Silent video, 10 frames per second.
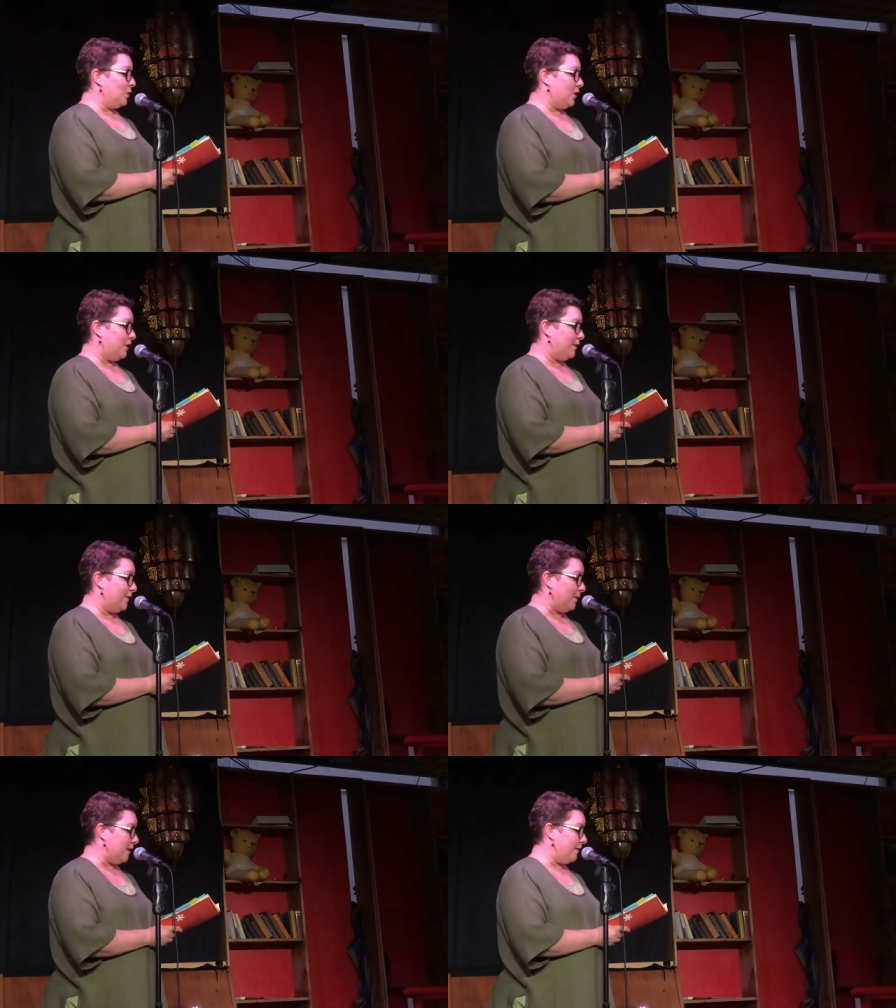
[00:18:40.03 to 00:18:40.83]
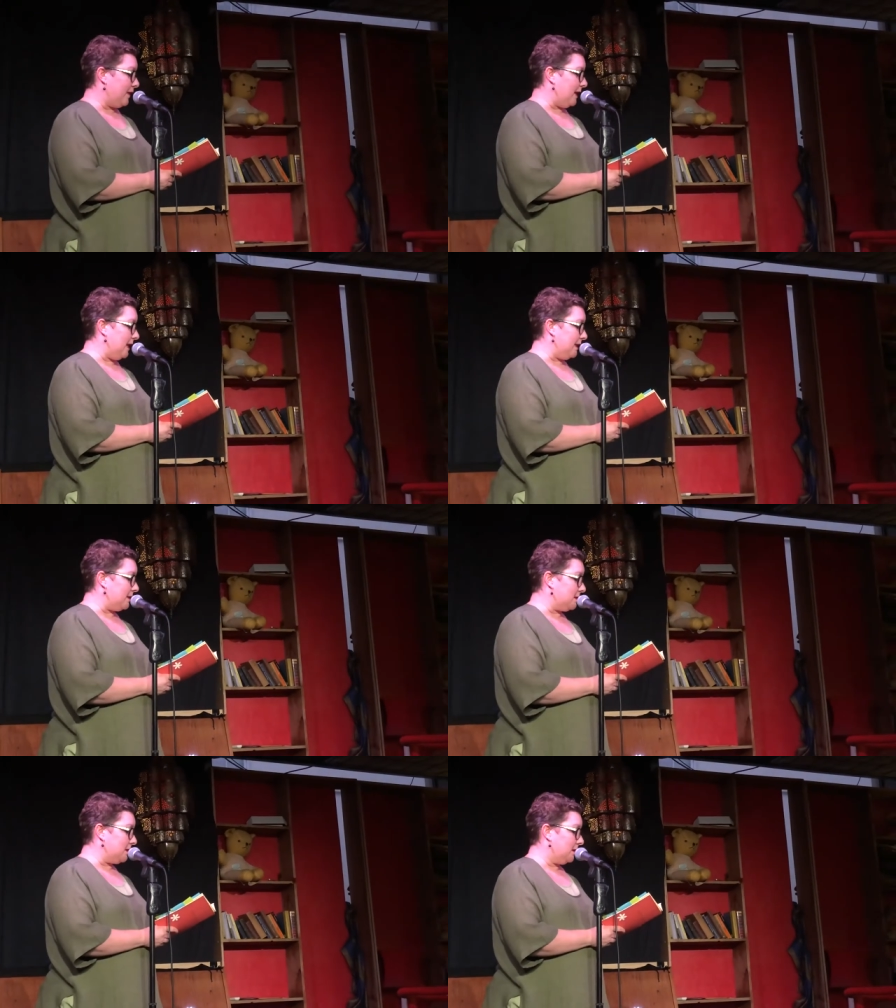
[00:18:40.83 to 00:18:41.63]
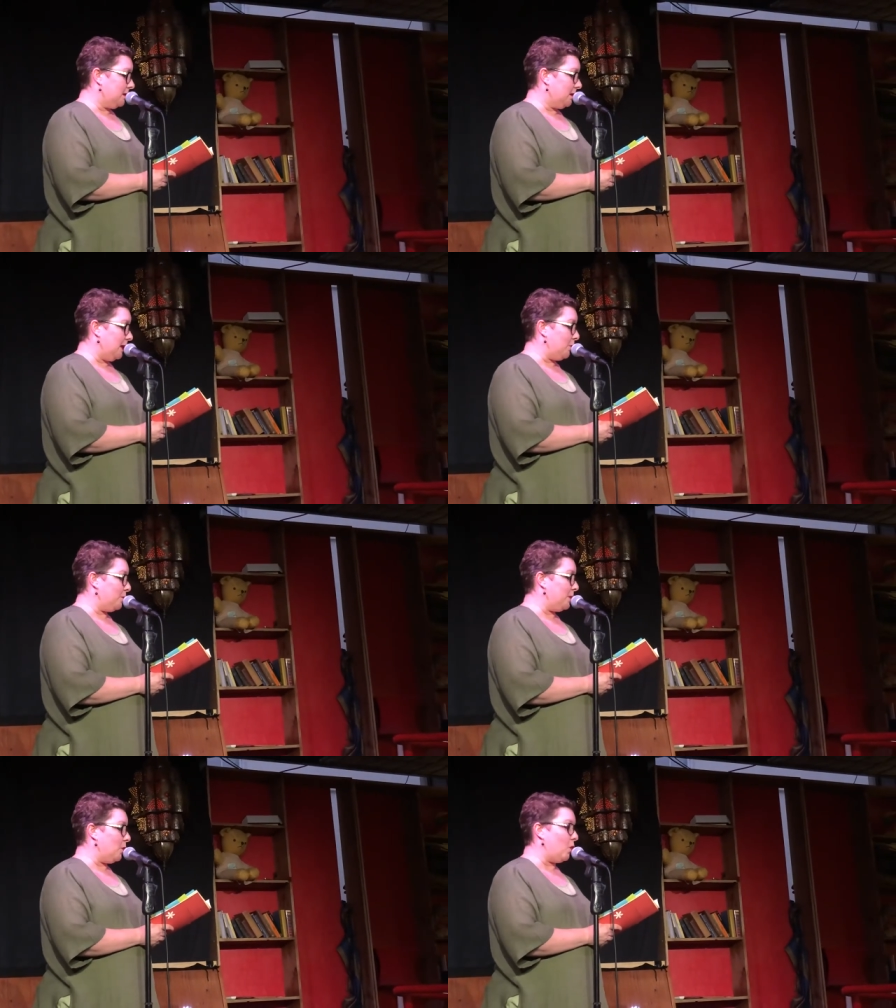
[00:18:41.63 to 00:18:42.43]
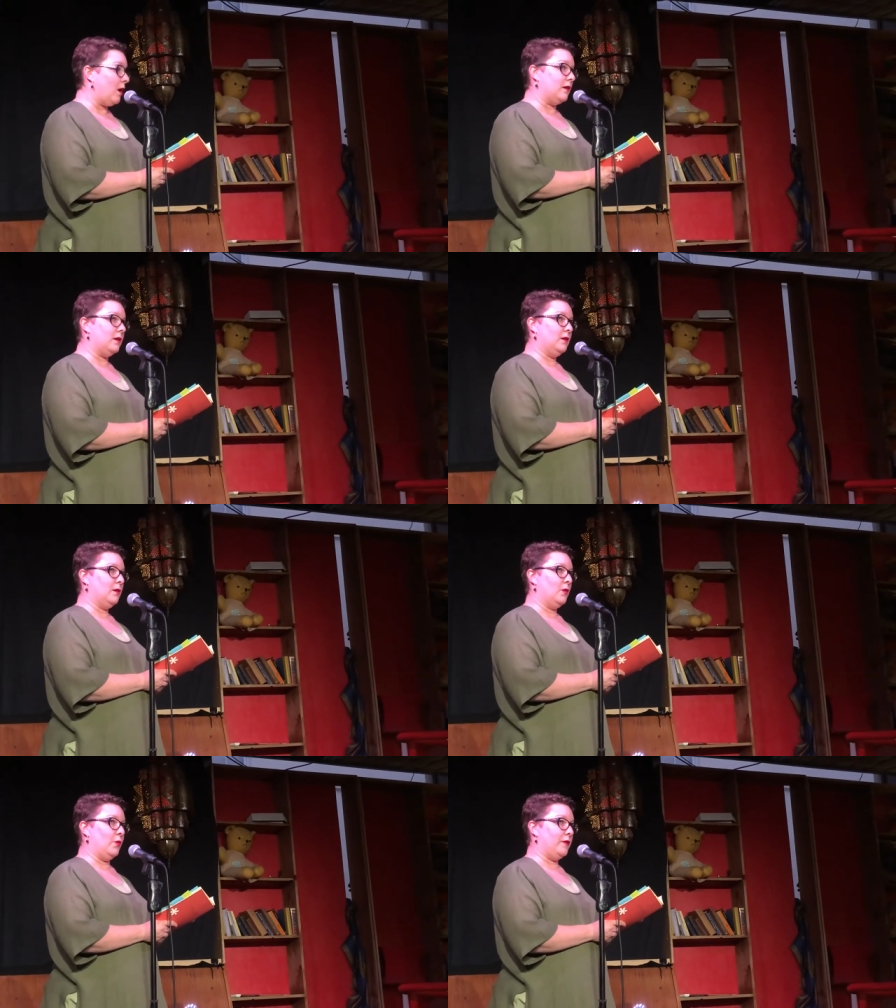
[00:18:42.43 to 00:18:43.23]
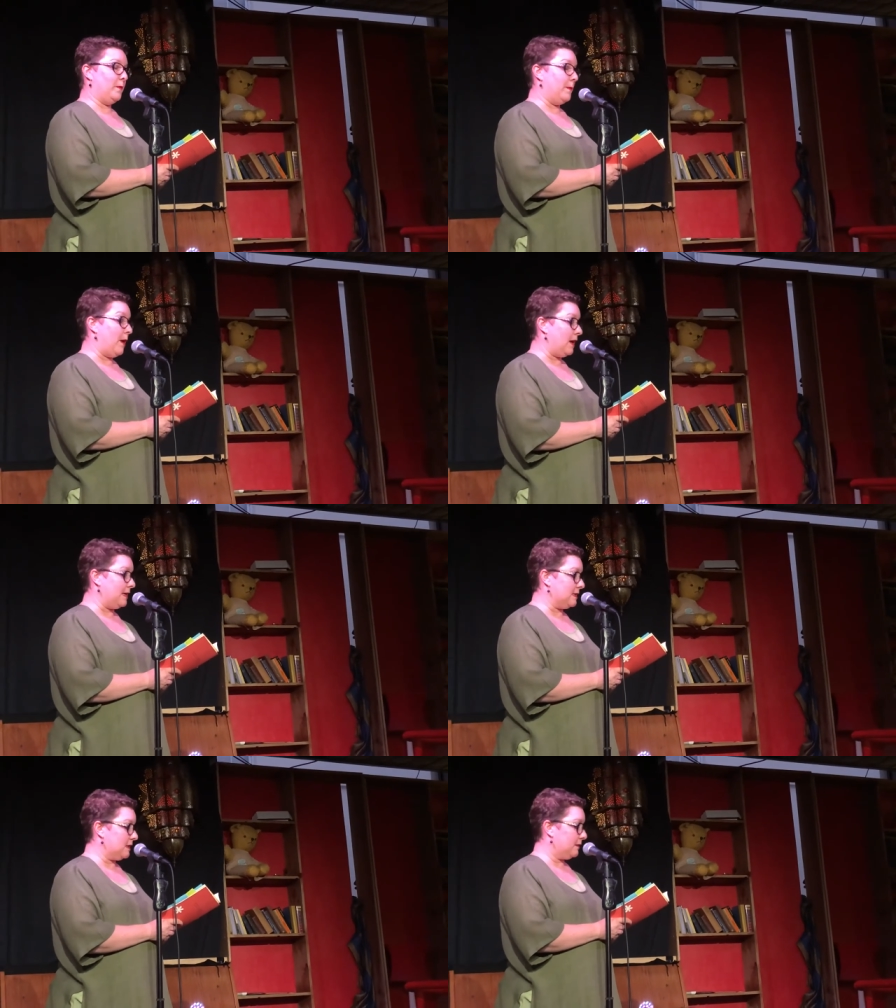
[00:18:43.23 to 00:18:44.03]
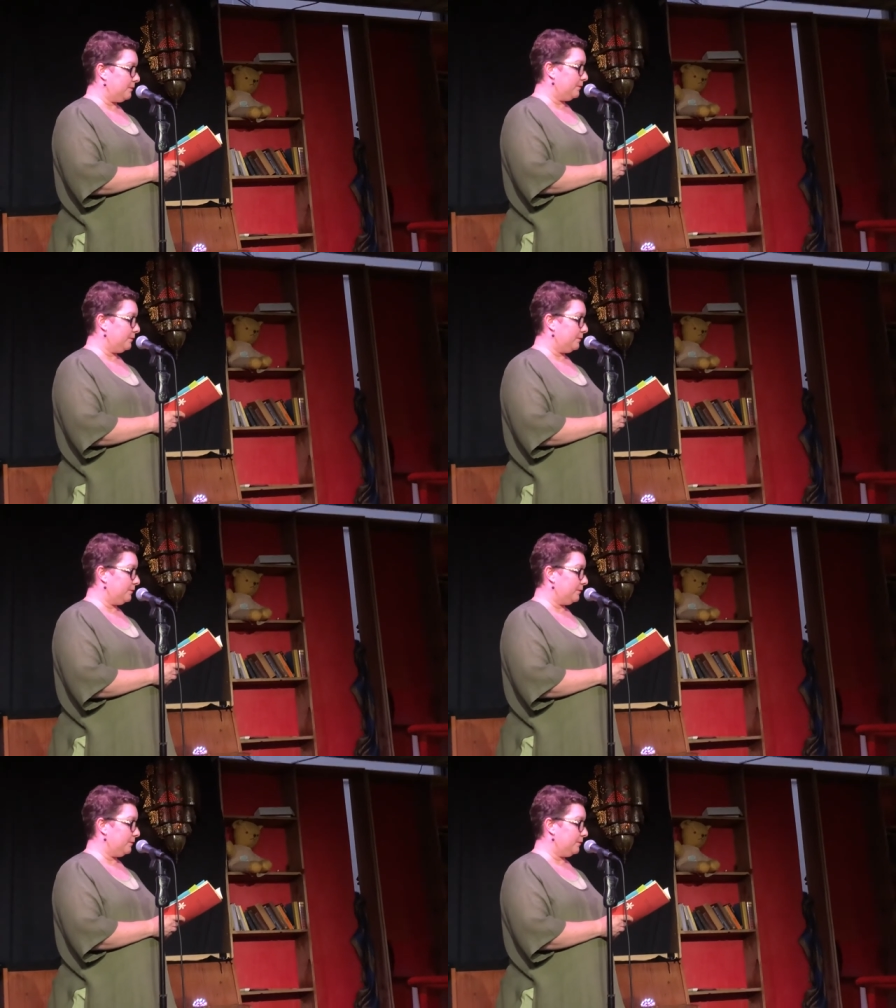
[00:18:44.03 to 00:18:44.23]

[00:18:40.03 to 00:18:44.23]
a word for my feelings, it would be one with bite.